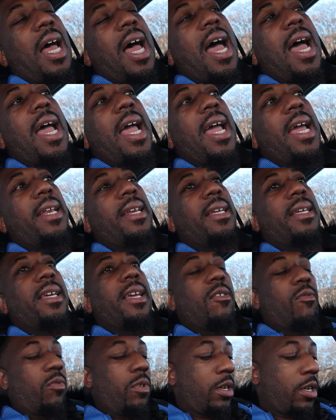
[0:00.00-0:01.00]
I had to
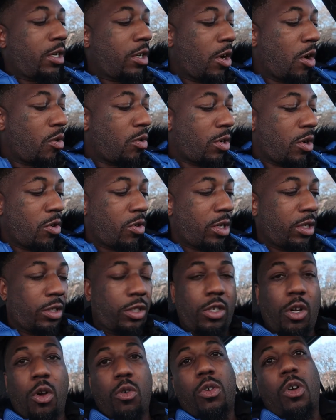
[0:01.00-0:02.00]
get rid of Coco
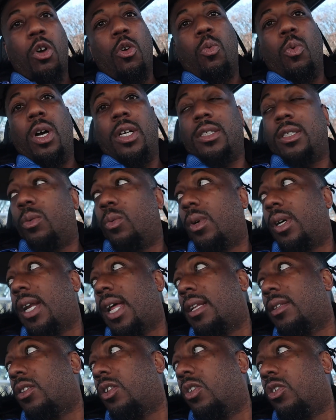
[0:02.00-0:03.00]
because Coco wasn't
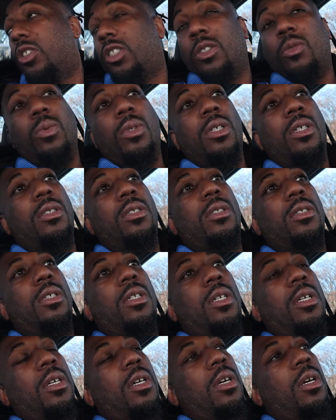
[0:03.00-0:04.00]
what I thought she was.
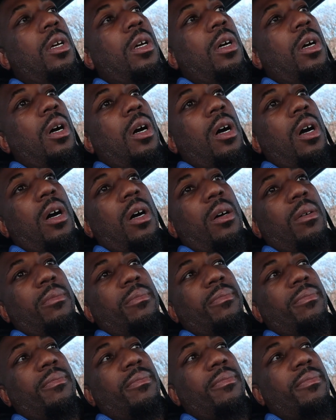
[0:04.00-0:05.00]

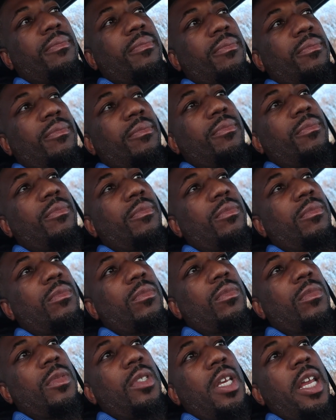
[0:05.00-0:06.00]

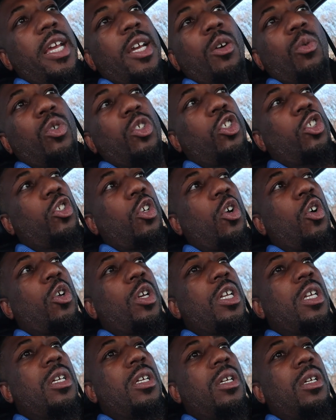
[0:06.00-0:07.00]
Nigga was
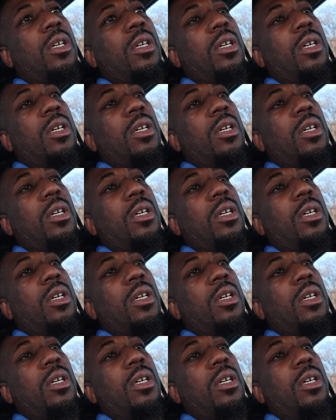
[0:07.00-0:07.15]
salty.